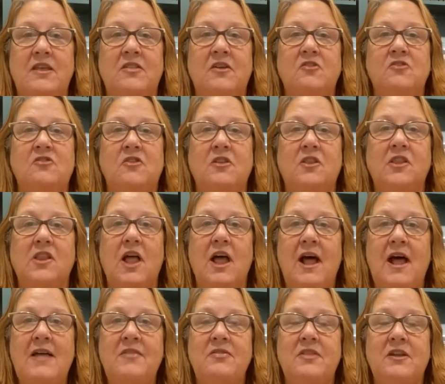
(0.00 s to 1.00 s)
There's a
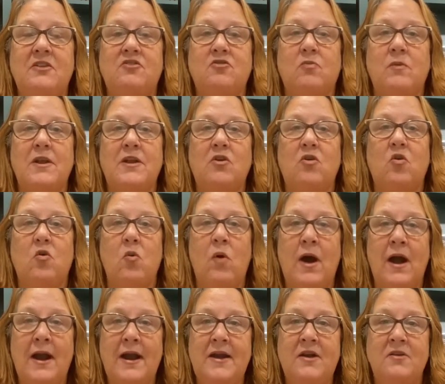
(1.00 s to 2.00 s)
lot that's
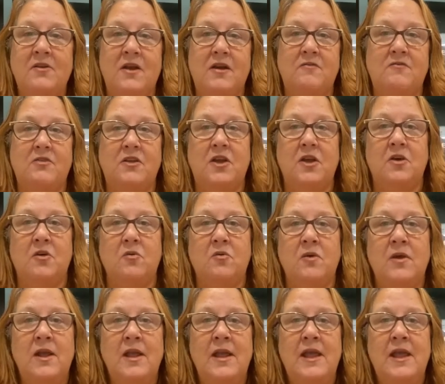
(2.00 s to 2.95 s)
required of you.